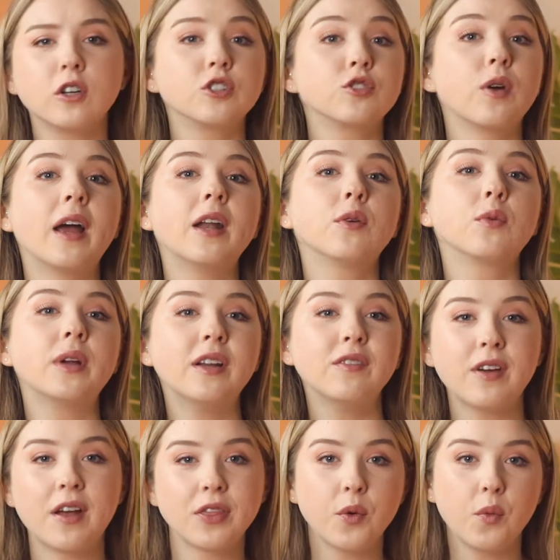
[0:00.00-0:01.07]
or trying to
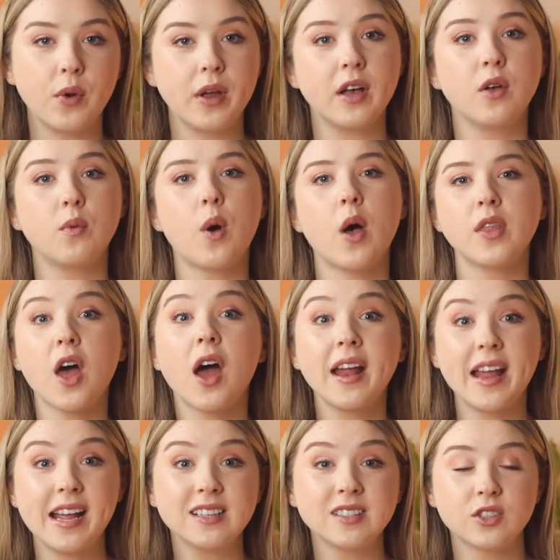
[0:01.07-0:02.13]
reinvent the wheel while
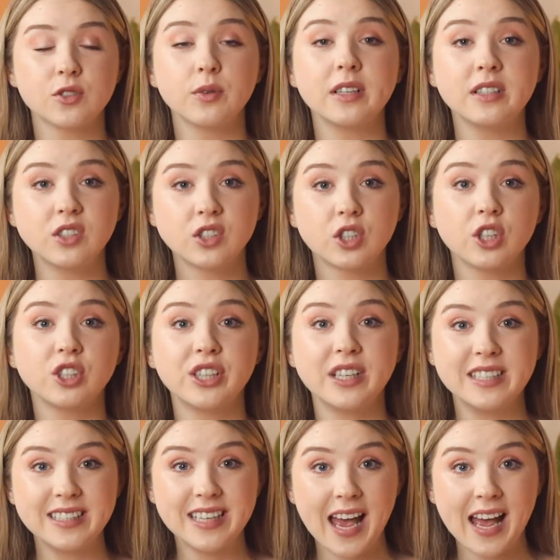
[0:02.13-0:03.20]
not answering search
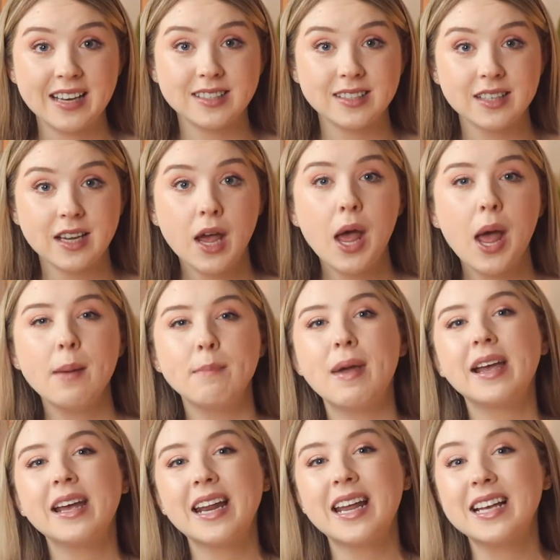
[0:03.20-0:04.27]
intent.
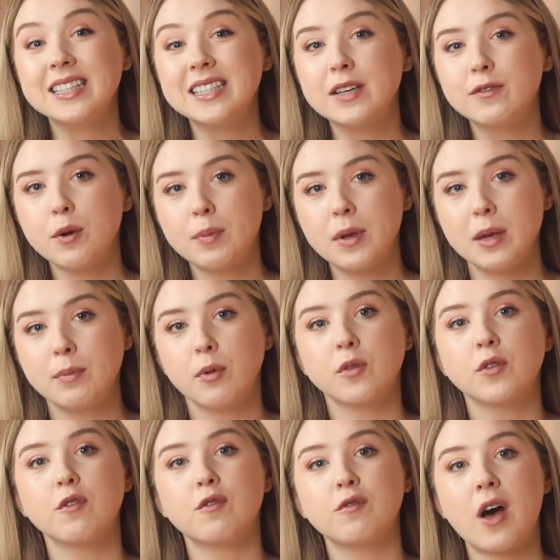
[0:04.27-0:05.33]
Make it easy for people
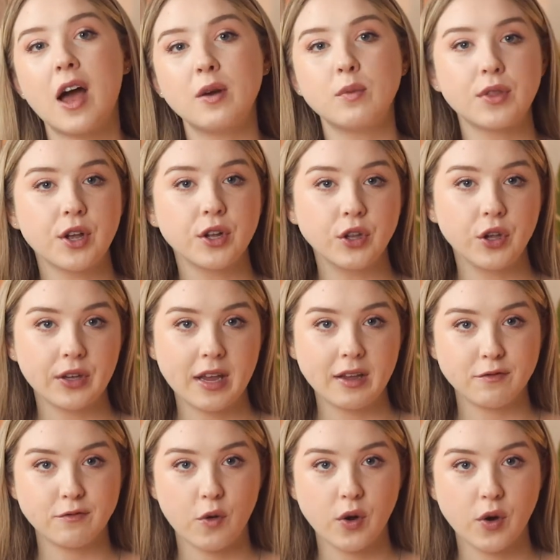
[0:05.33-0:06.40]
to find what they're
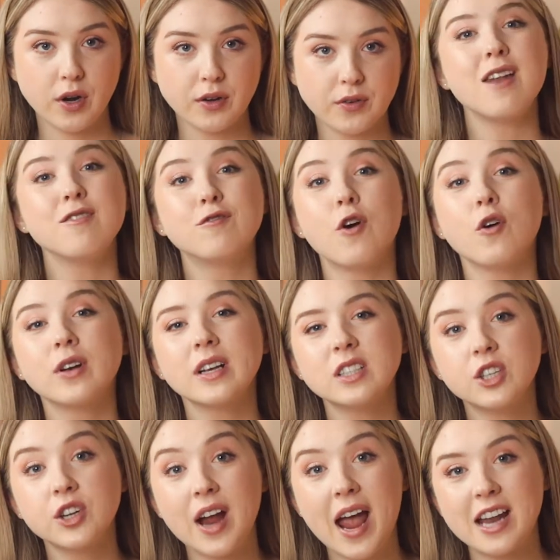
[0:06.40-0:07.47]
looking for. And
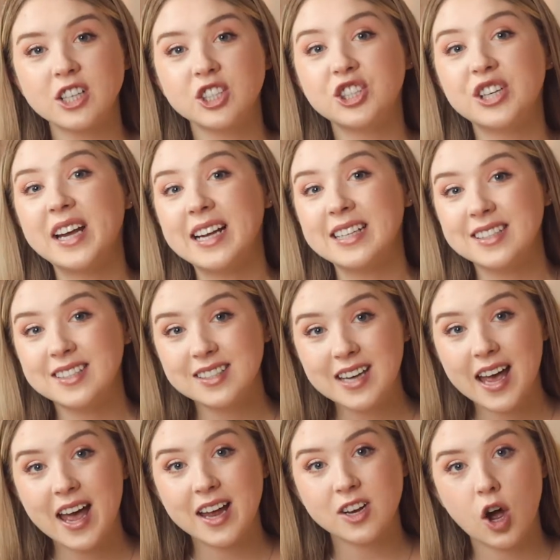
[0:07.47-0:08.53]
focus your energy
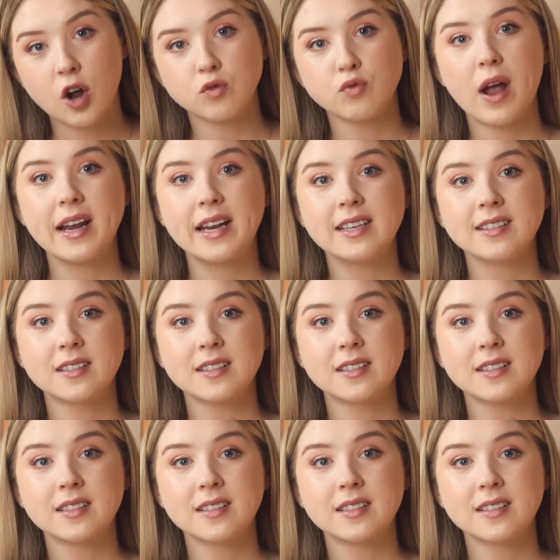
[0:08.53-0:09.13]
instead on writing